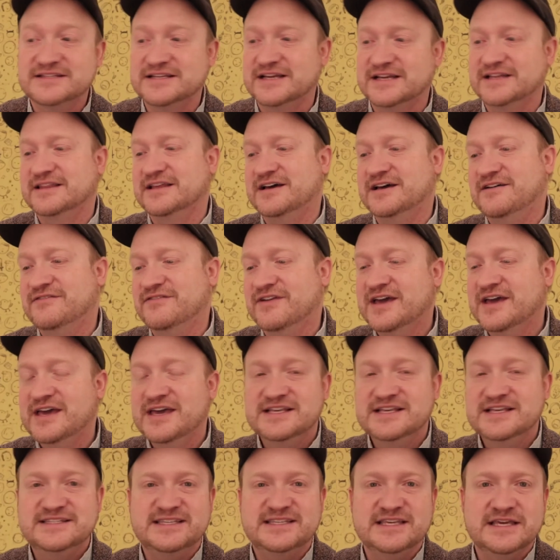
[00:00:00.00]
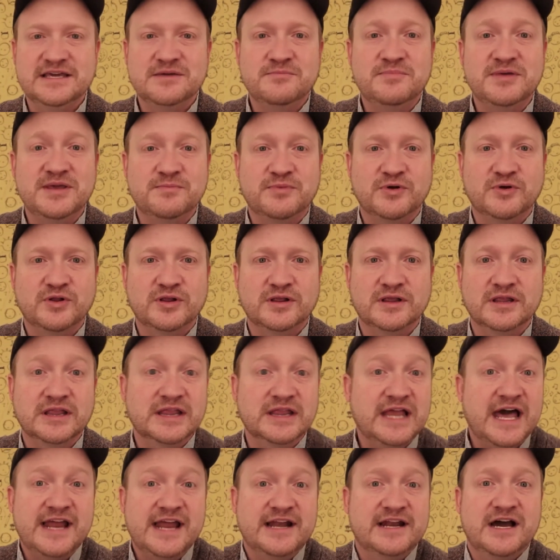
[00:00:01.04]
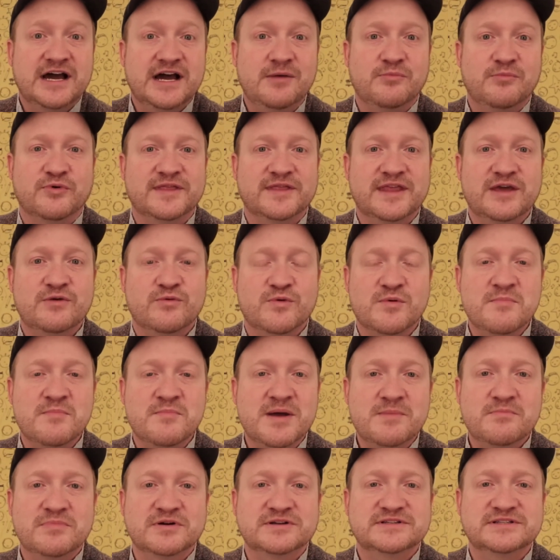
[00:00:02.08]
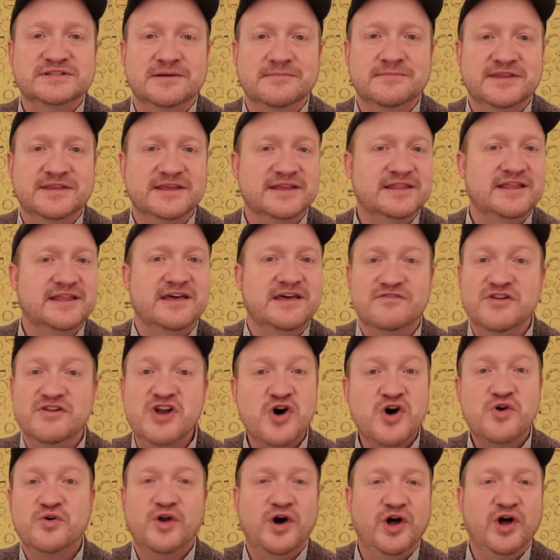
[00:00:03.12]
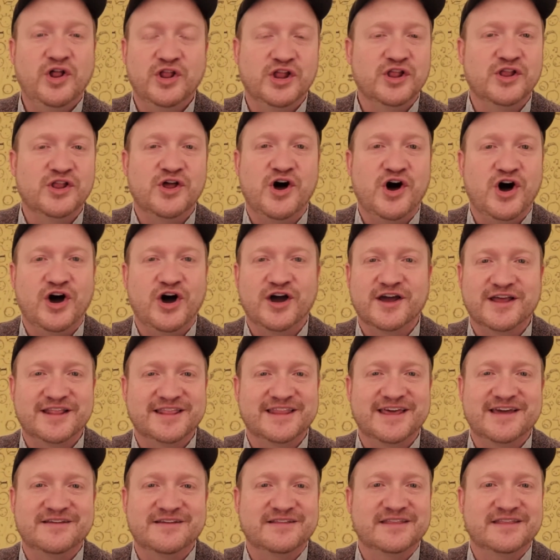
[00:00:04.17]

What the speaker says: I love seeing people light up when they remember something they've known all along, and they